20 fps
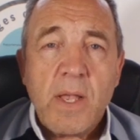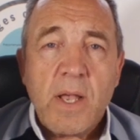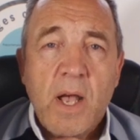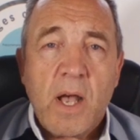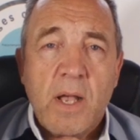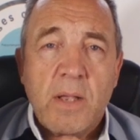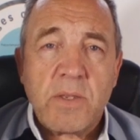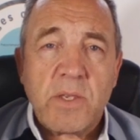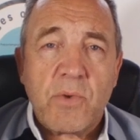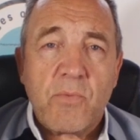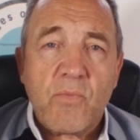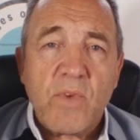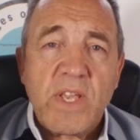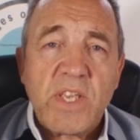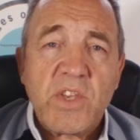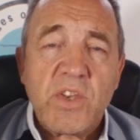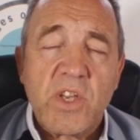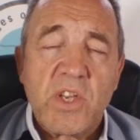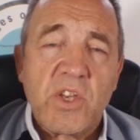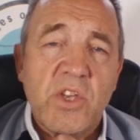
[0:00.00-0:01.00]
Uh, some
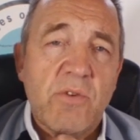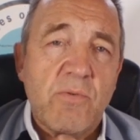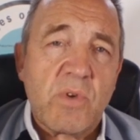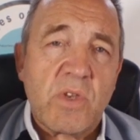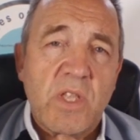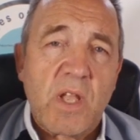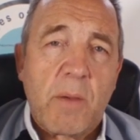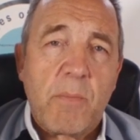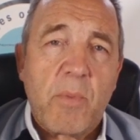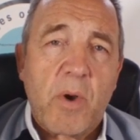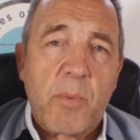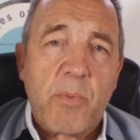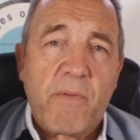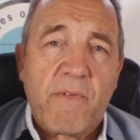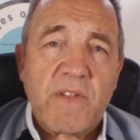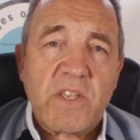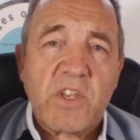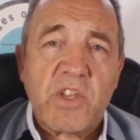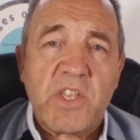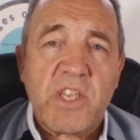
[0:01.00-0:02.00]
research that was done by
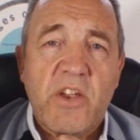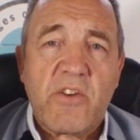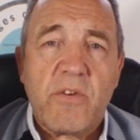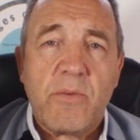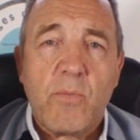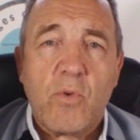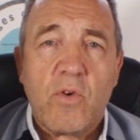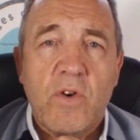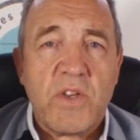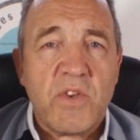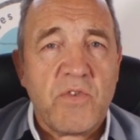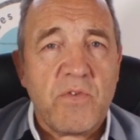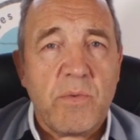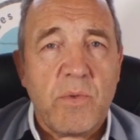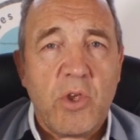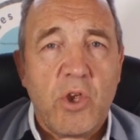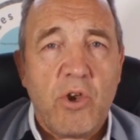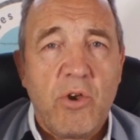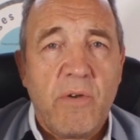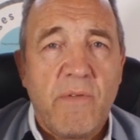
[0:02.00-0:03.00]
Professor Terry Moyers from
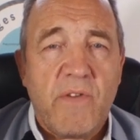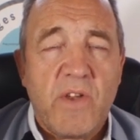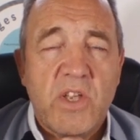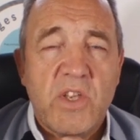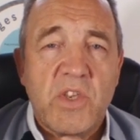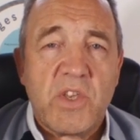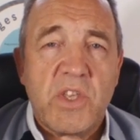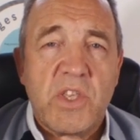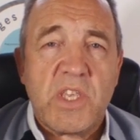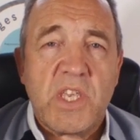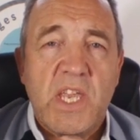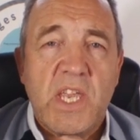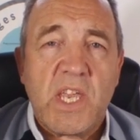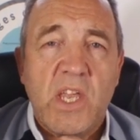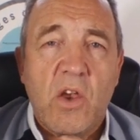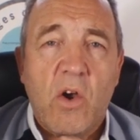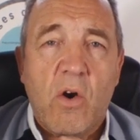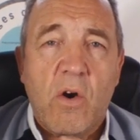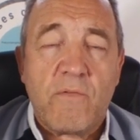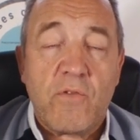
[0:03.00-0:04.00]
the
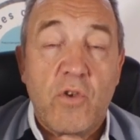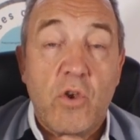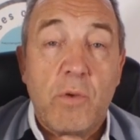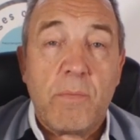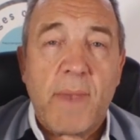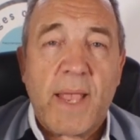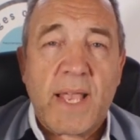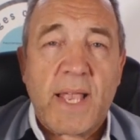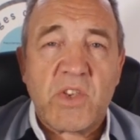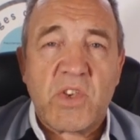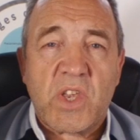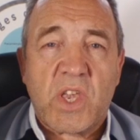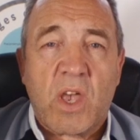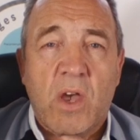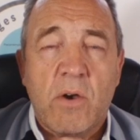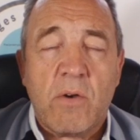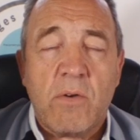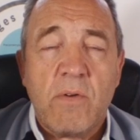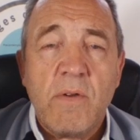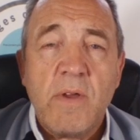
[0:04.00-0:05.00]
University of New
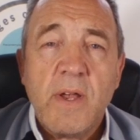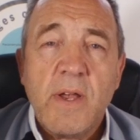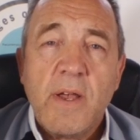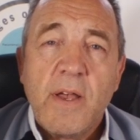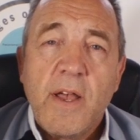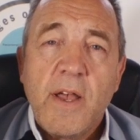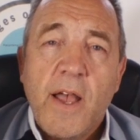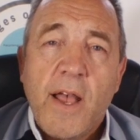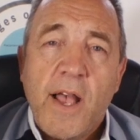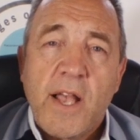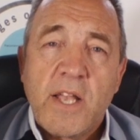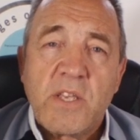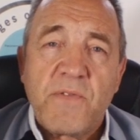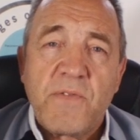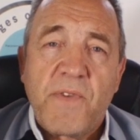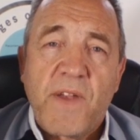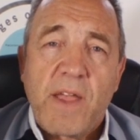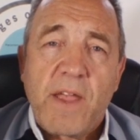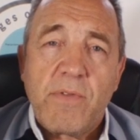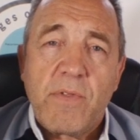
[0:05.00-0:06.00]
Mexico has
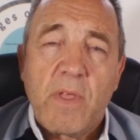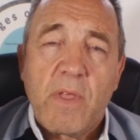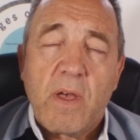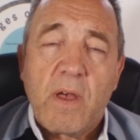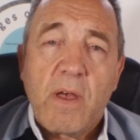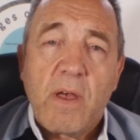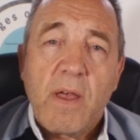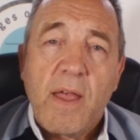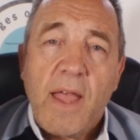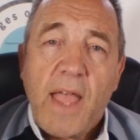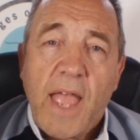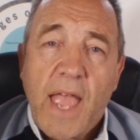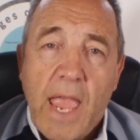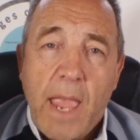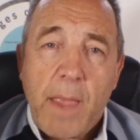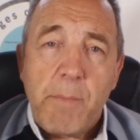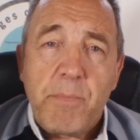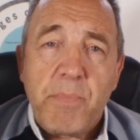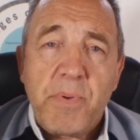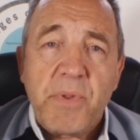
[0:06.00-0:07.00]
found that
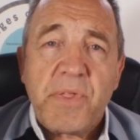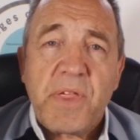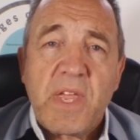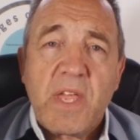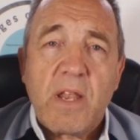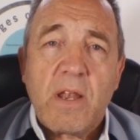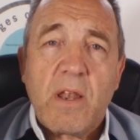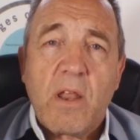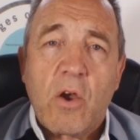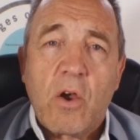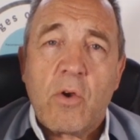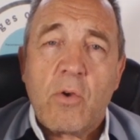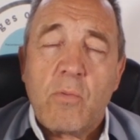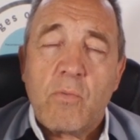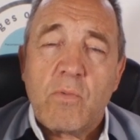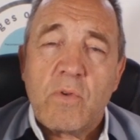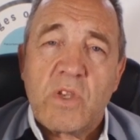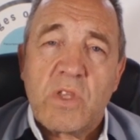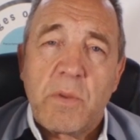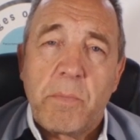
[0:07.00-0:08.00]
empathy
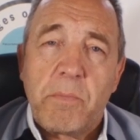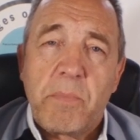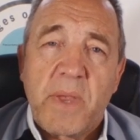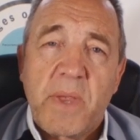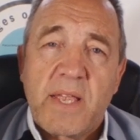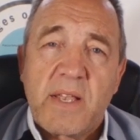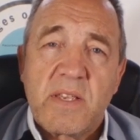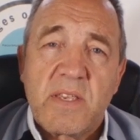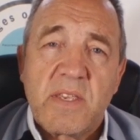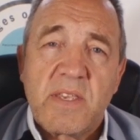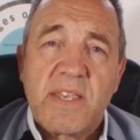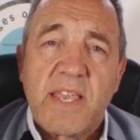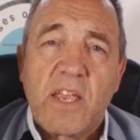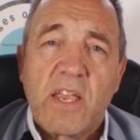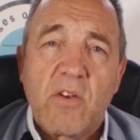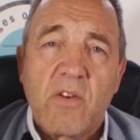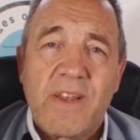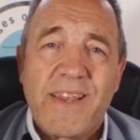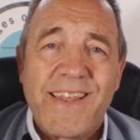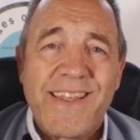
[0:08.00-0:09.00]
alone was the biggest
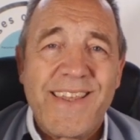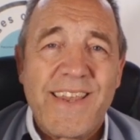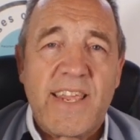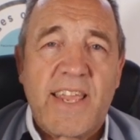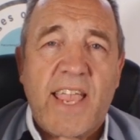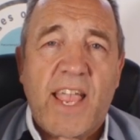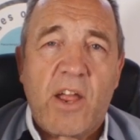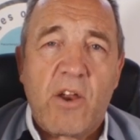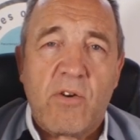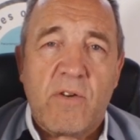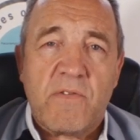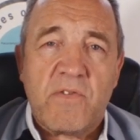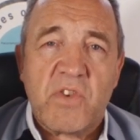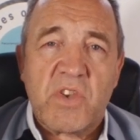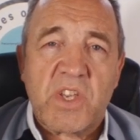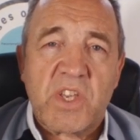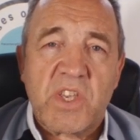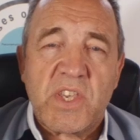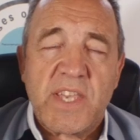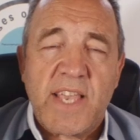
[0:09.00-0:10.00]
single indicator of
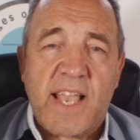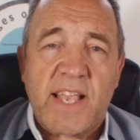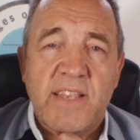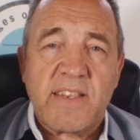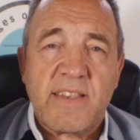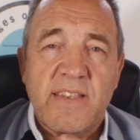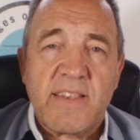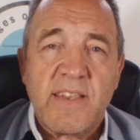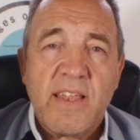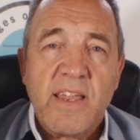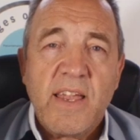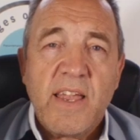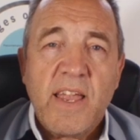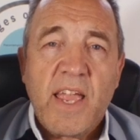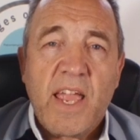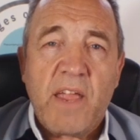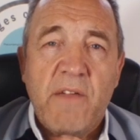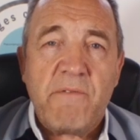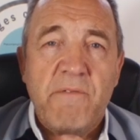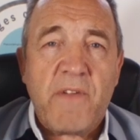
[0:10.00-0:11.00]
success
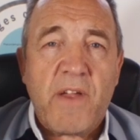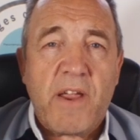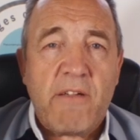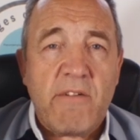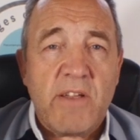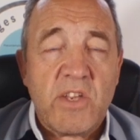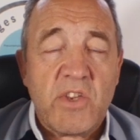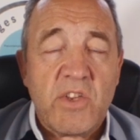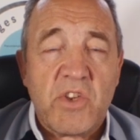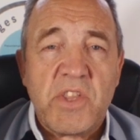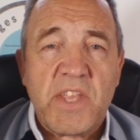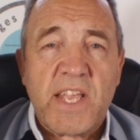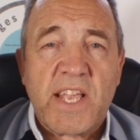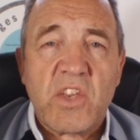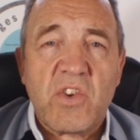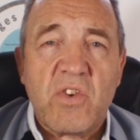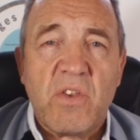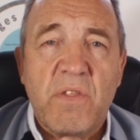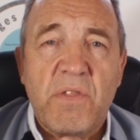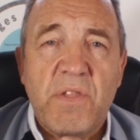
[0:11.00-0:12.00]
in various
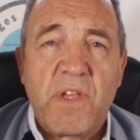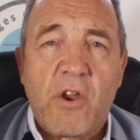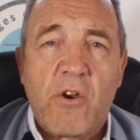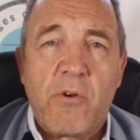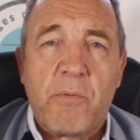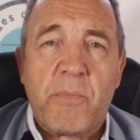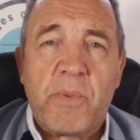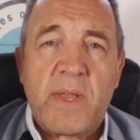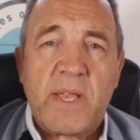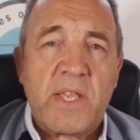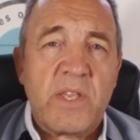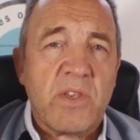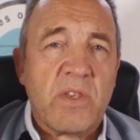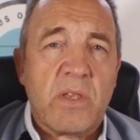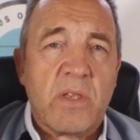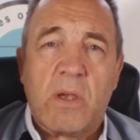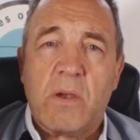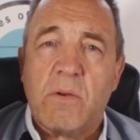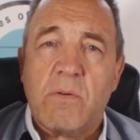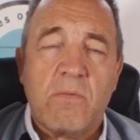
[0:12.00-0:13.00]
addiction therapies,
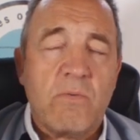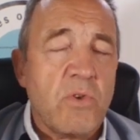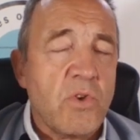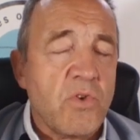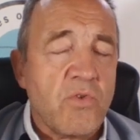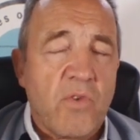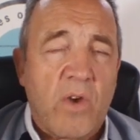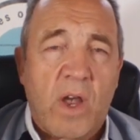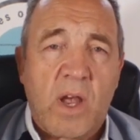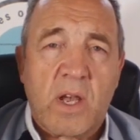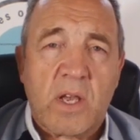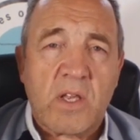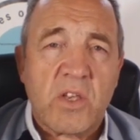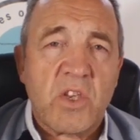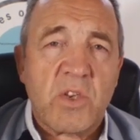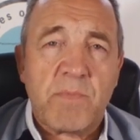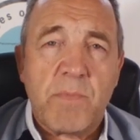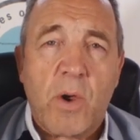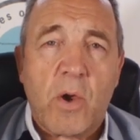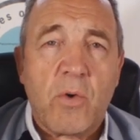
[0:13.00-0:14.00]
so drugs,
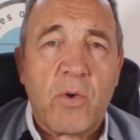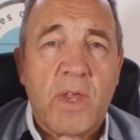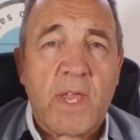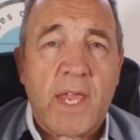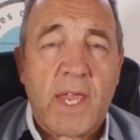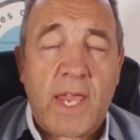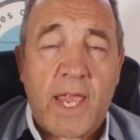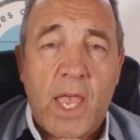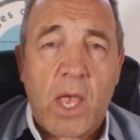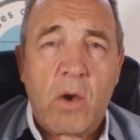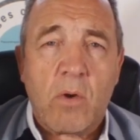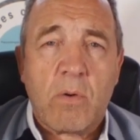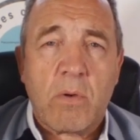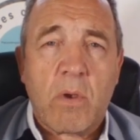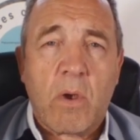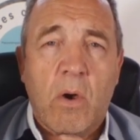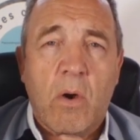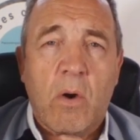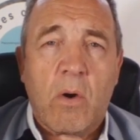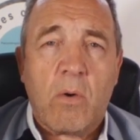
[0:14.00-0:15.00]
smoking,
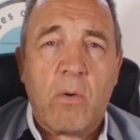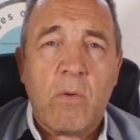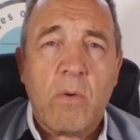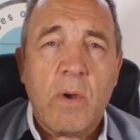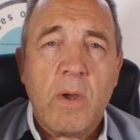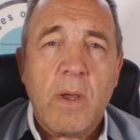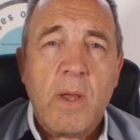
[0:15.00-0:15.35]
alcohol